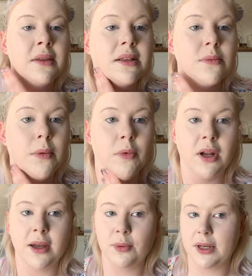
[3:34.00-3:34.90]
That's a bit more
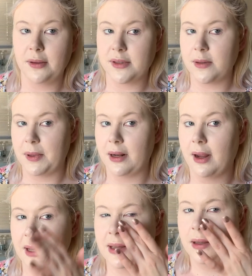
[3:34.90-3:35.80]
like what it used to be
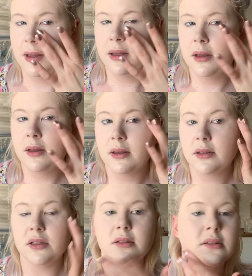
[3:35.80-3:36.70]
like.
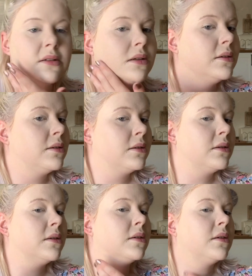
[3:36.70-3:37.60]
Just
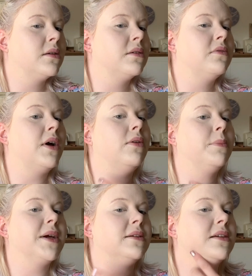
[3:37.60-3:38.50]
very
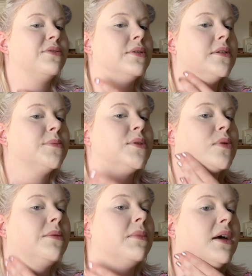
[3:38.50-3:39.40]
big difference
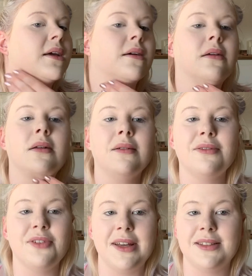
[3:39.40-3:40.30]
between my
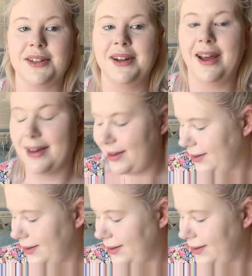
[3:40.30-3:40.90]
face and neck,